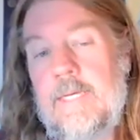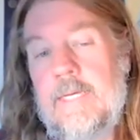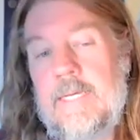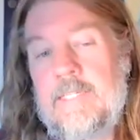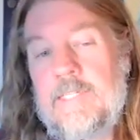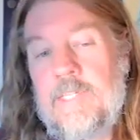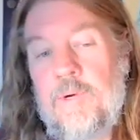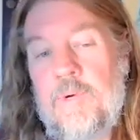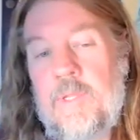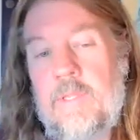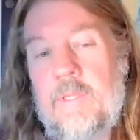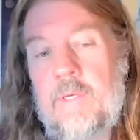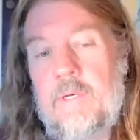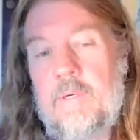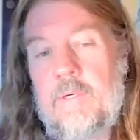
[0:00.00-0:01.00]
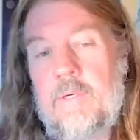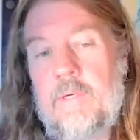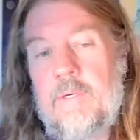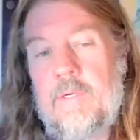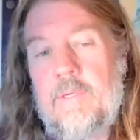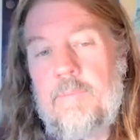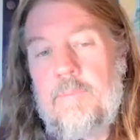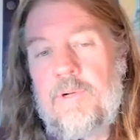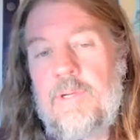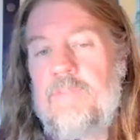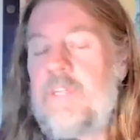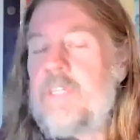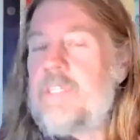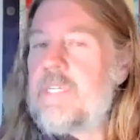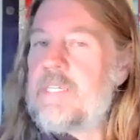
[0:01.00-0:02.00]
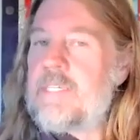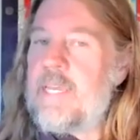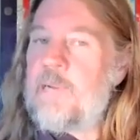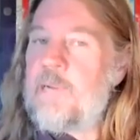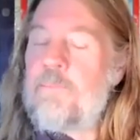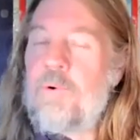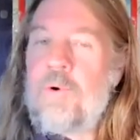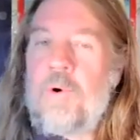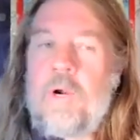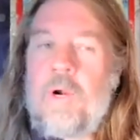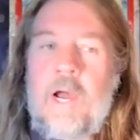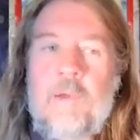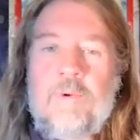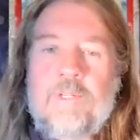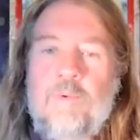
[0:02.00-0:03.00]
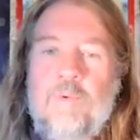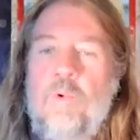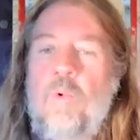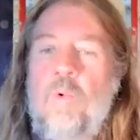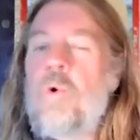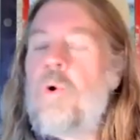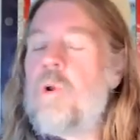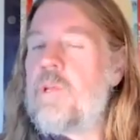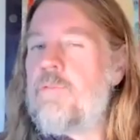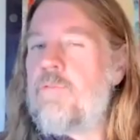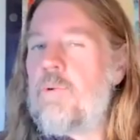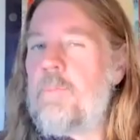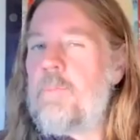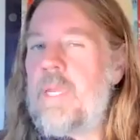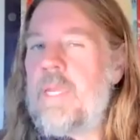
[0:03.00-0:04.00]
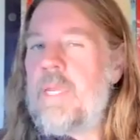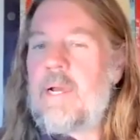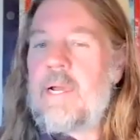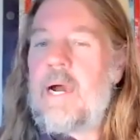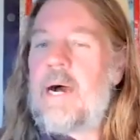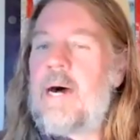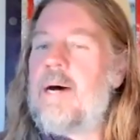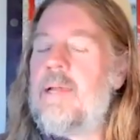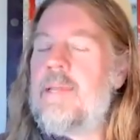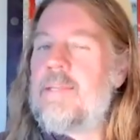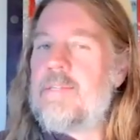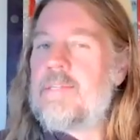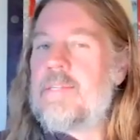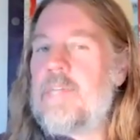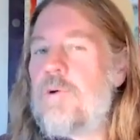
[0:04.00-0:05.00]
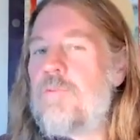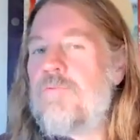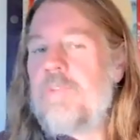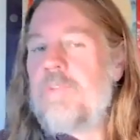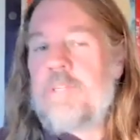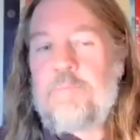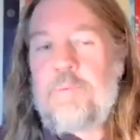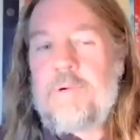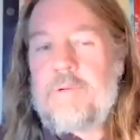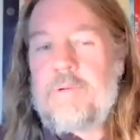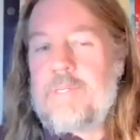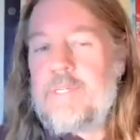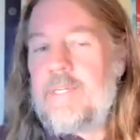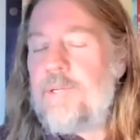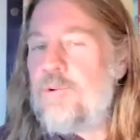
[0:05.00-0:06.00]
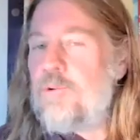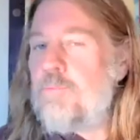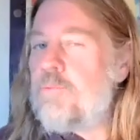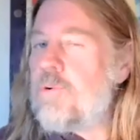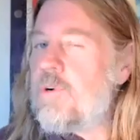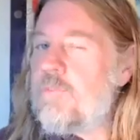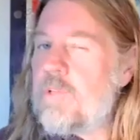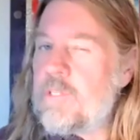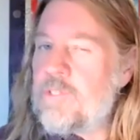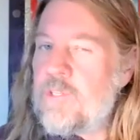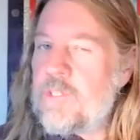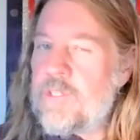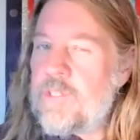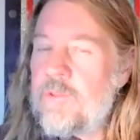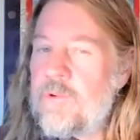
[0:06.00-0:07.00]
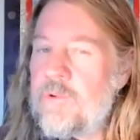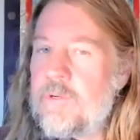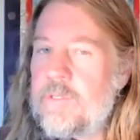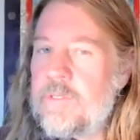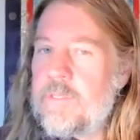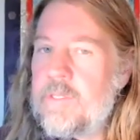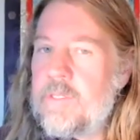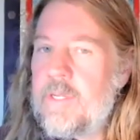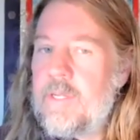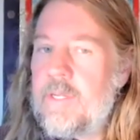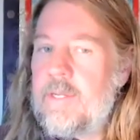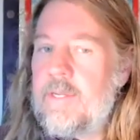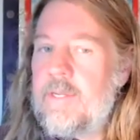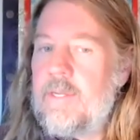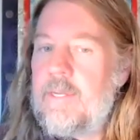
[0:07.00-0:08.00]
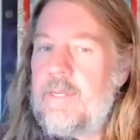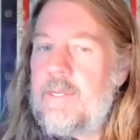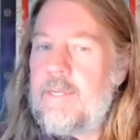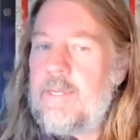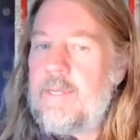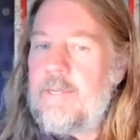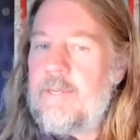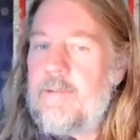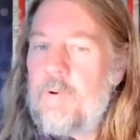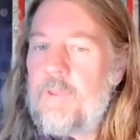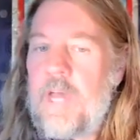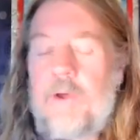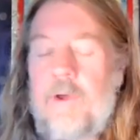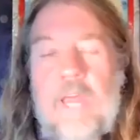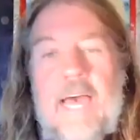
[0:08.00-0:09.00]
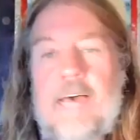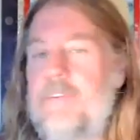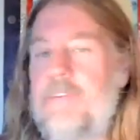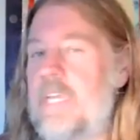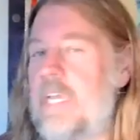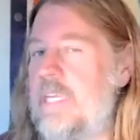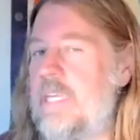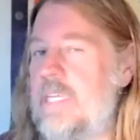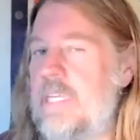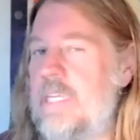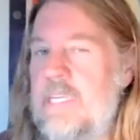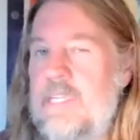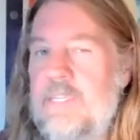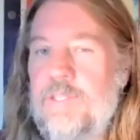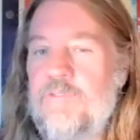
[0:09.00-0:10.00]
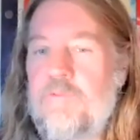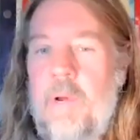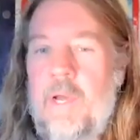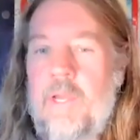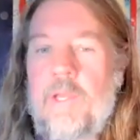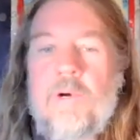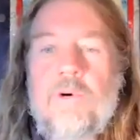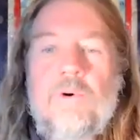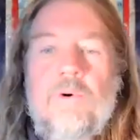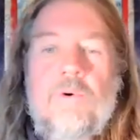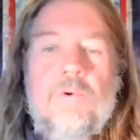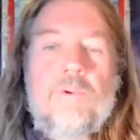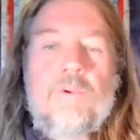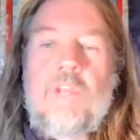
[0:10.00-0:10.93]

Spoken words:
And so in the previous example where I was rewarded for being a kind, selfless person who privileges others without having any needs of my own,